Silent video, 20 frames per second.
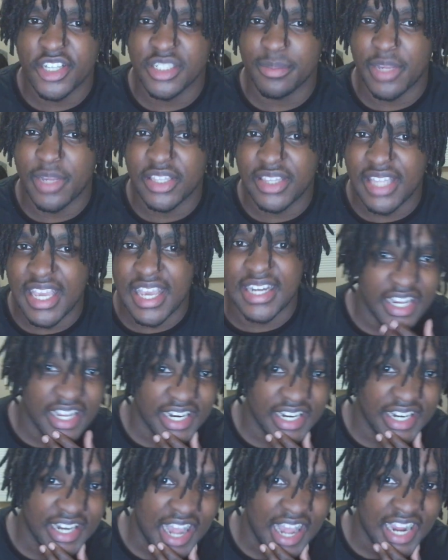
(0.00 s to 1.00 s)
about that.
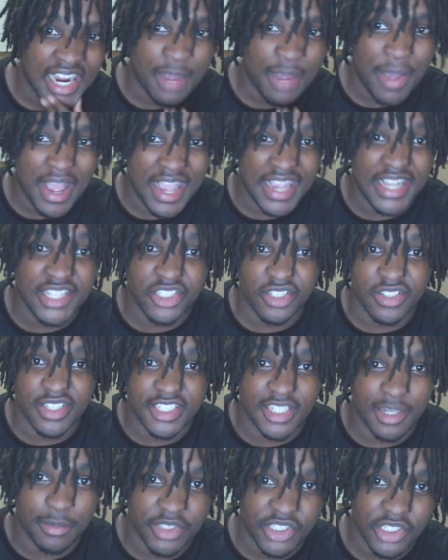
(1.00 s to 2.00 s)
And I got my answer
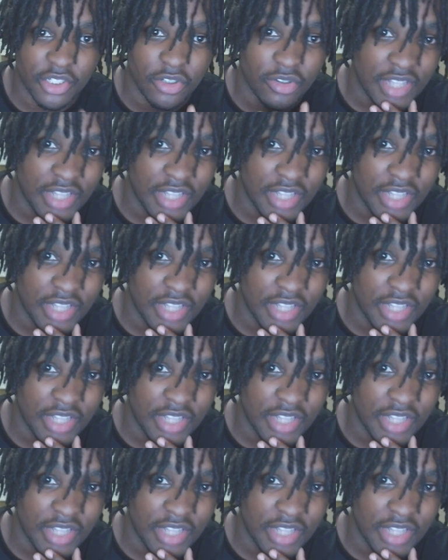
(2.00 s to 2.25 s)
this episode.